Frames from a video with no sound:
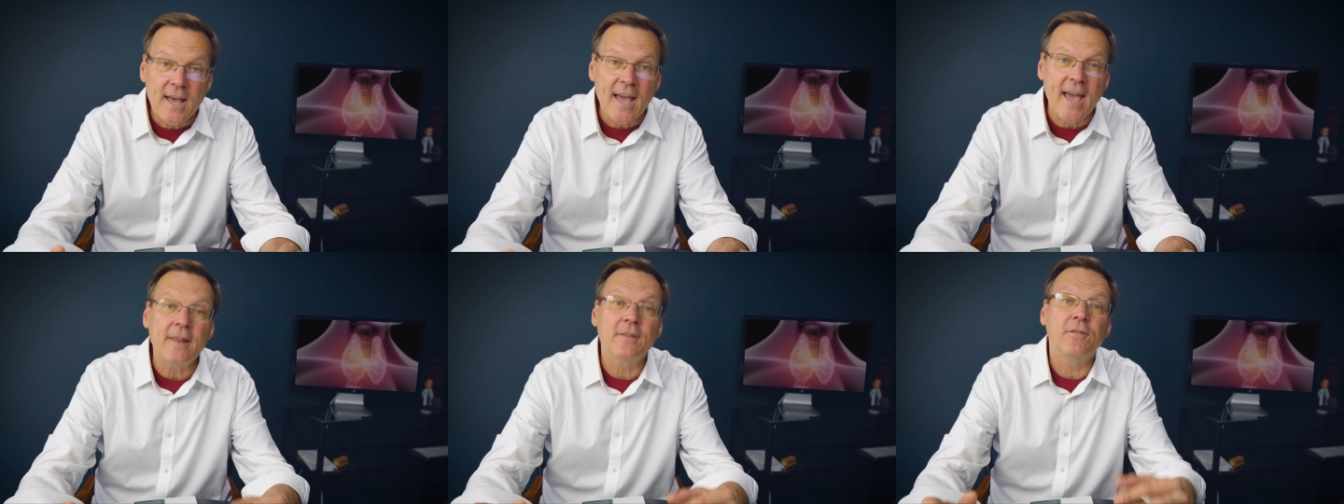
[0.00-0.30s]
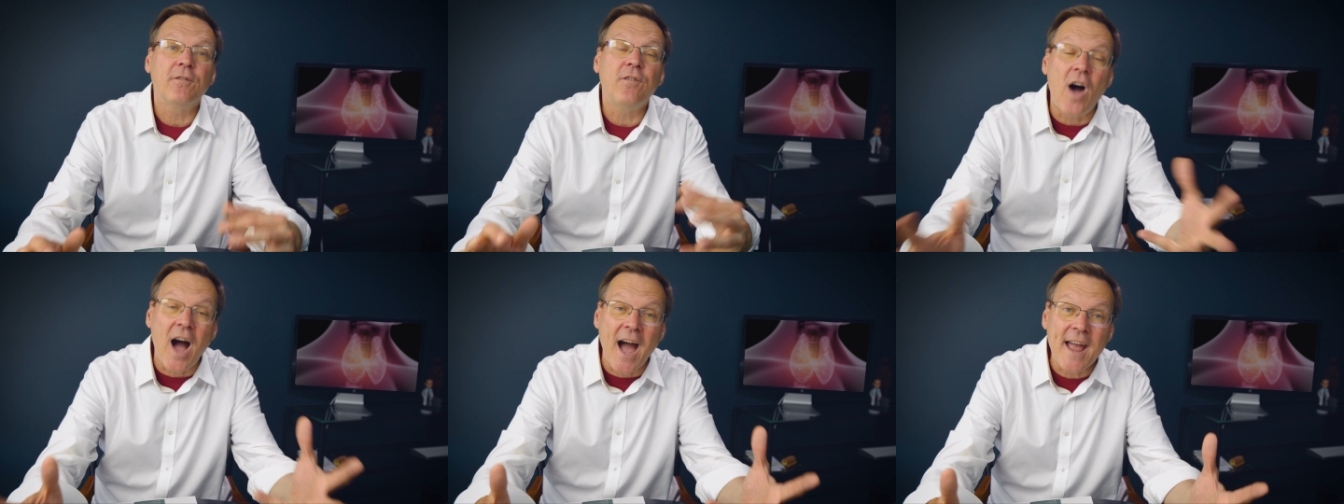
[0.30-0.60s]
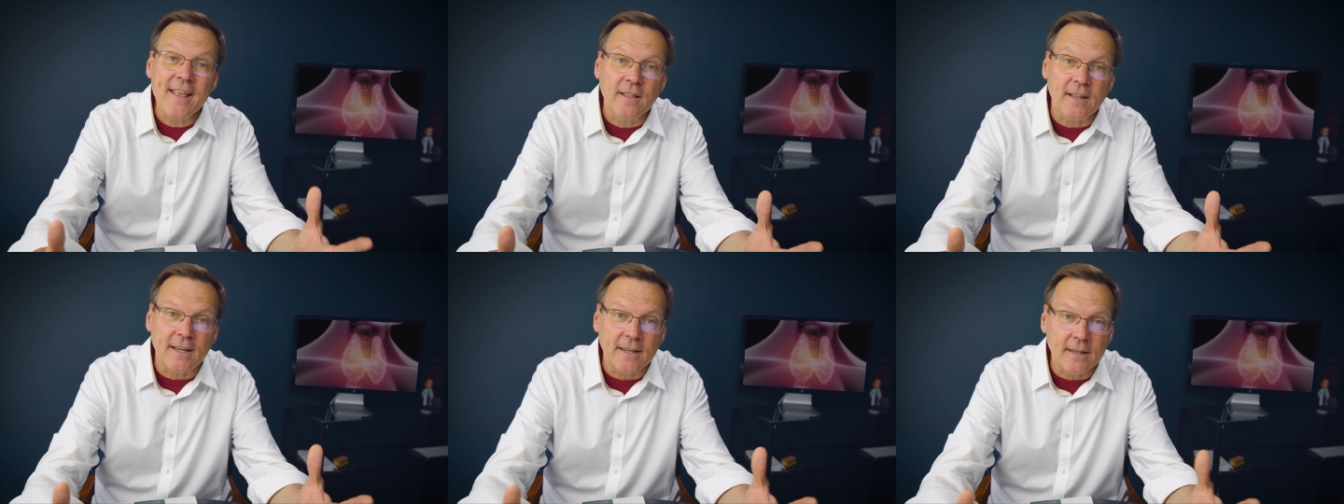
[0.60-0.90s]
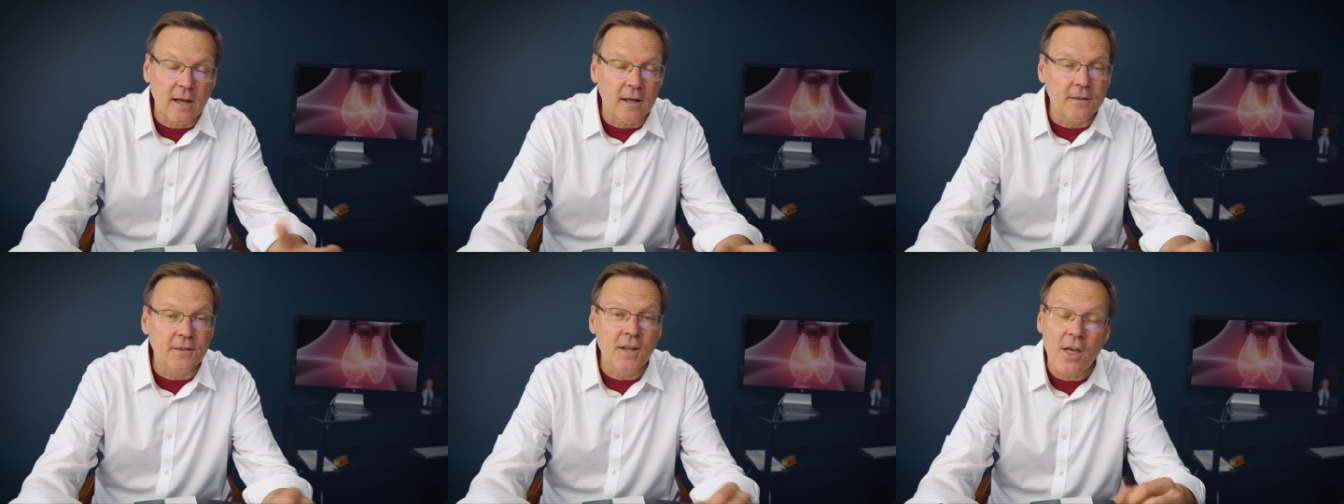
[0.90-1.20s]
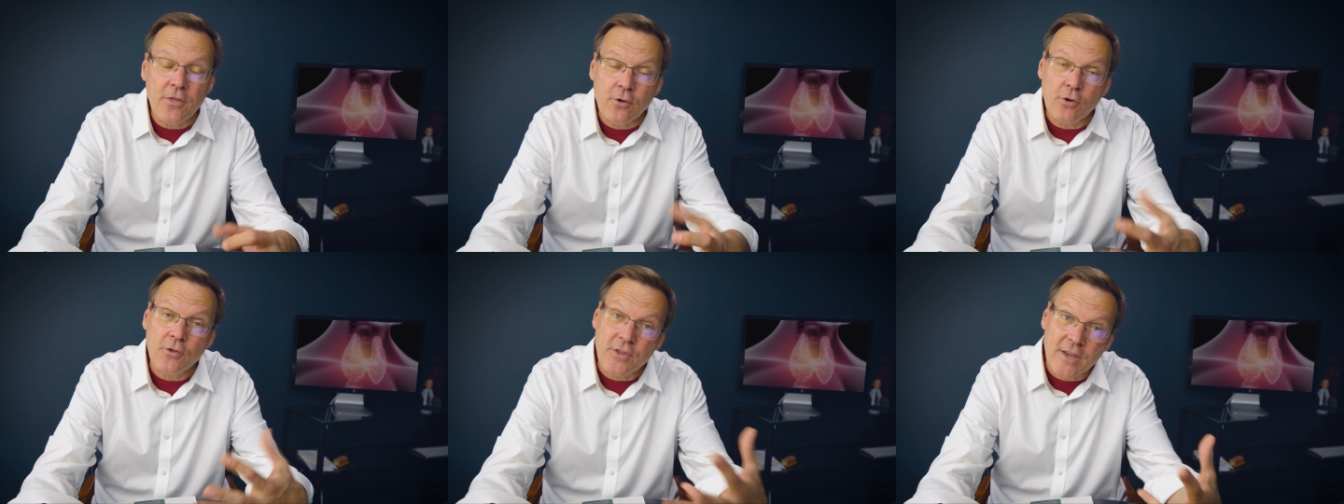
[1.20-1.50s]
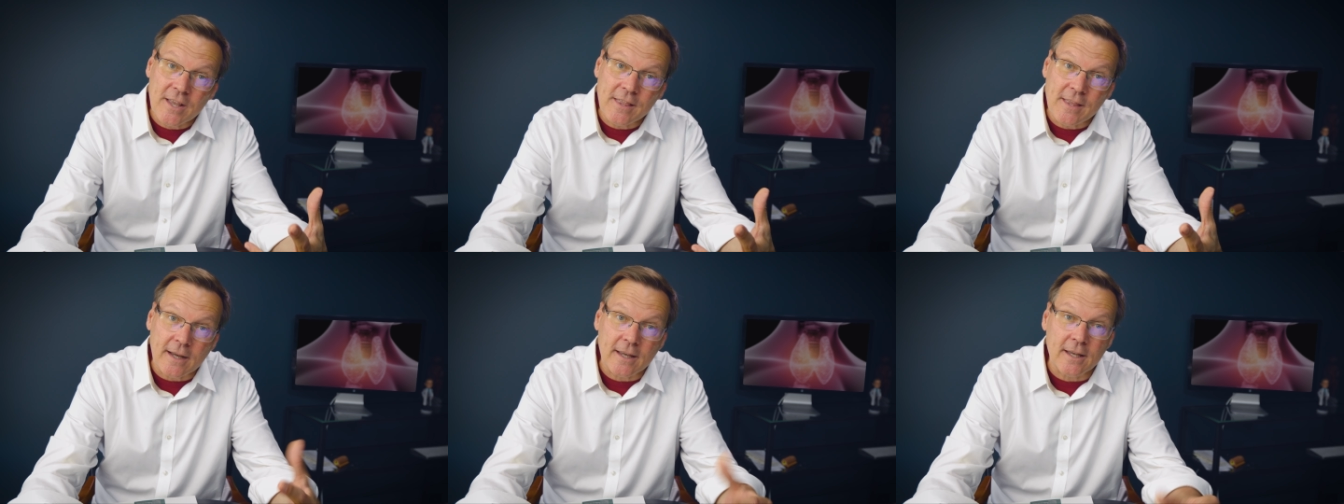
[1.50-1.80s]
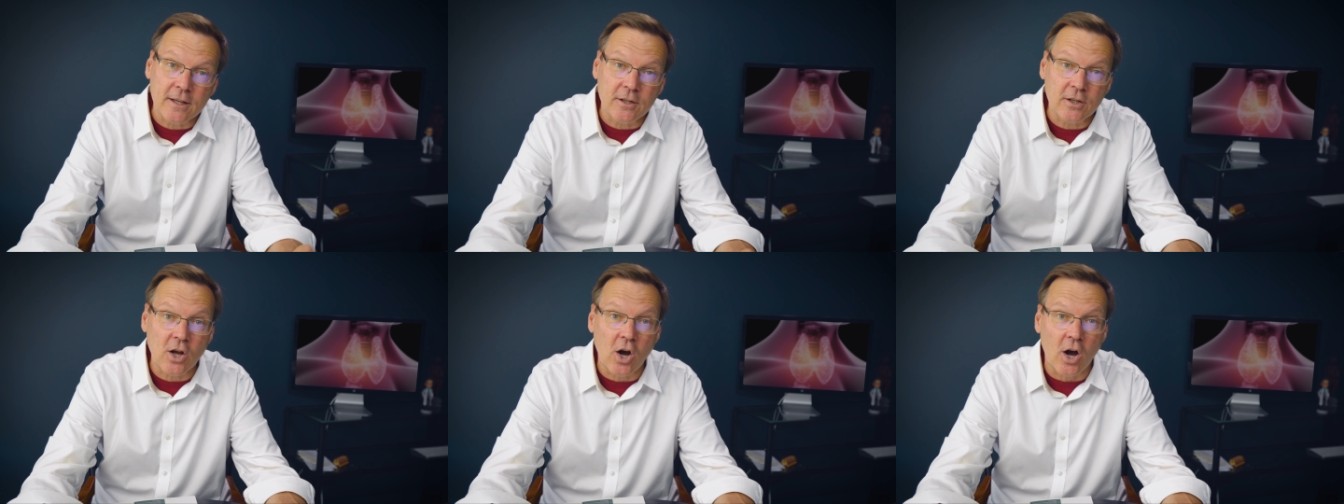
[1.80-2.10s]
And finally, another thing that
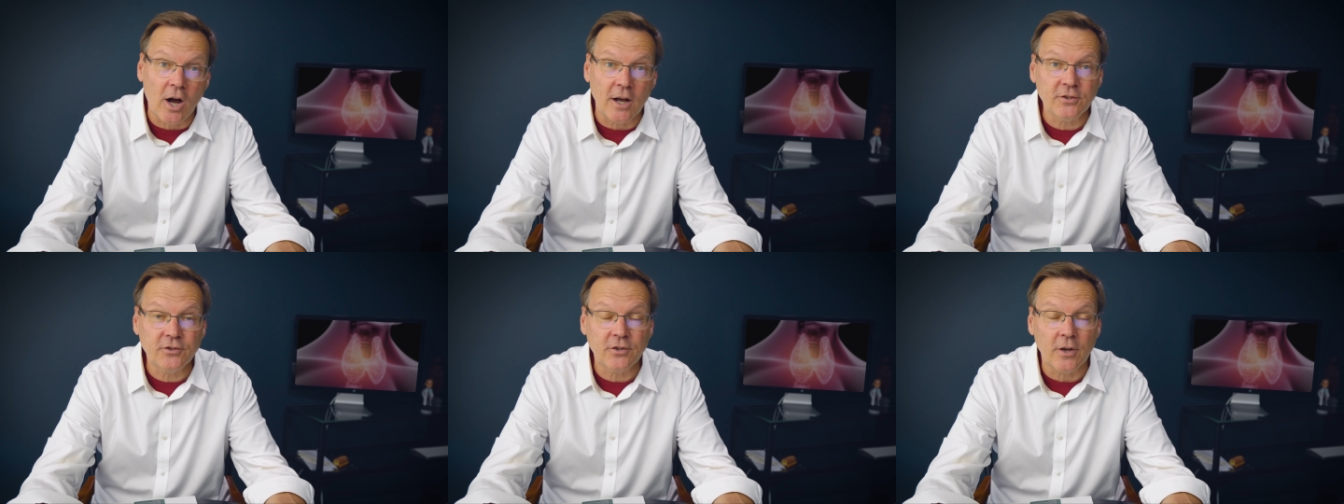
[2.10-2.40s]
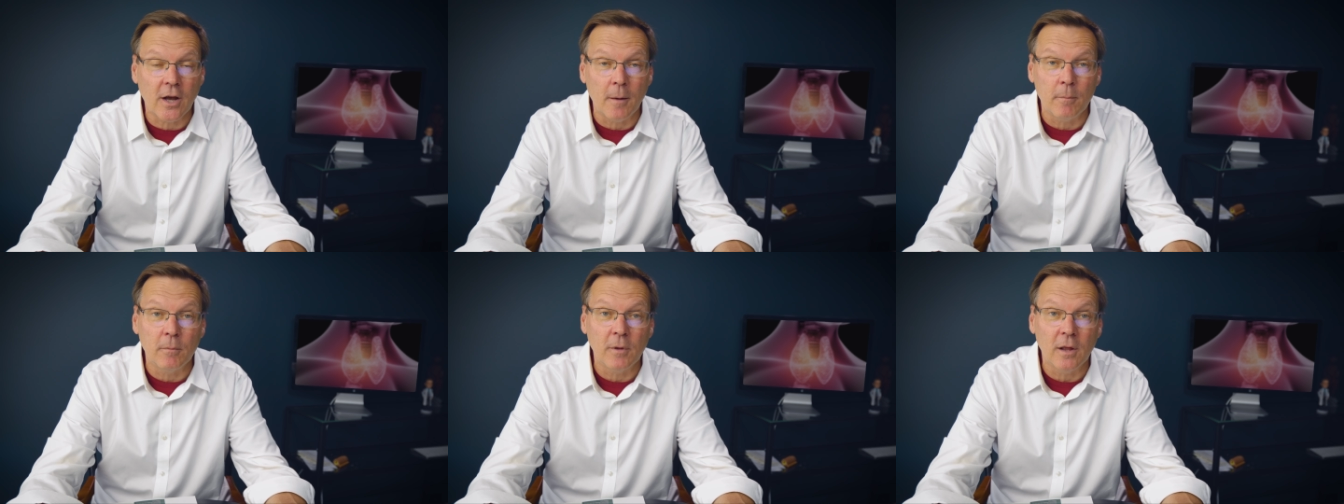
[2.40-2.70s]
can cause